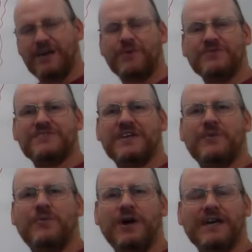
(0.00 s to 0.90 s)
won't
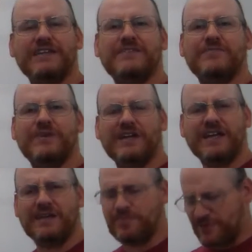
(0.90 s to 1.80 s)
say what,
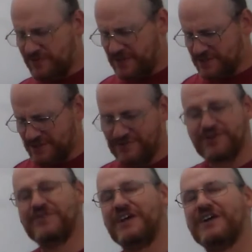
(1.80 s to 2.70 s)
but a professionally
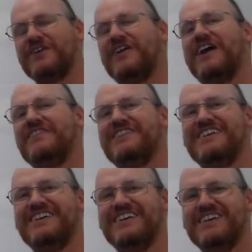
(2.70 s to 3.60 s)
flown aircraft
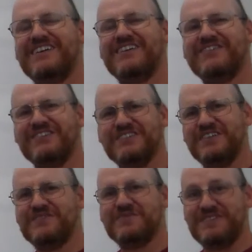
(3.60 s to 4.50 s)

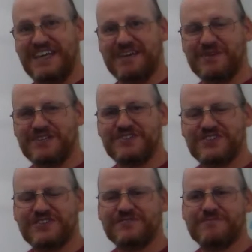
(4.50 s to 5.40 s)
received some
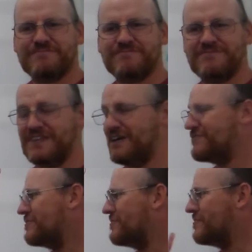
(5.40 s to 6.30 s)
damage,
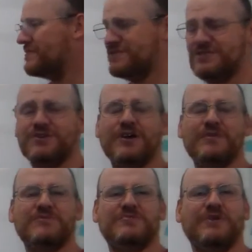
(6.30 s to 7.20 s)
not from
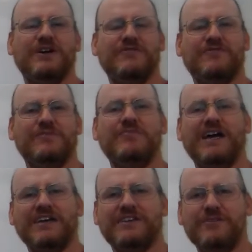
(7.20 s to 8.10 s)
storms, but from
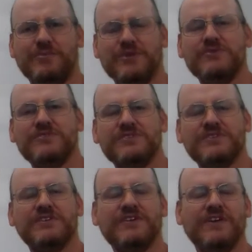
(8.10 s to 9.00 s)
pilot
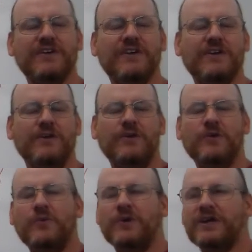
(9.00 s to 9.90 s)
abuse,
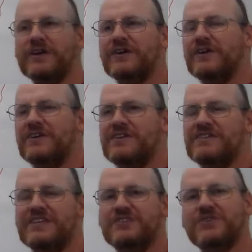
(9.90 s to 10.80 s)
where
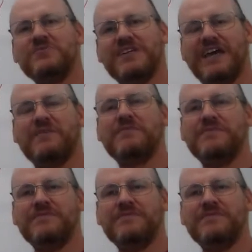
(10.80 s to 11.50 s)
the trim tab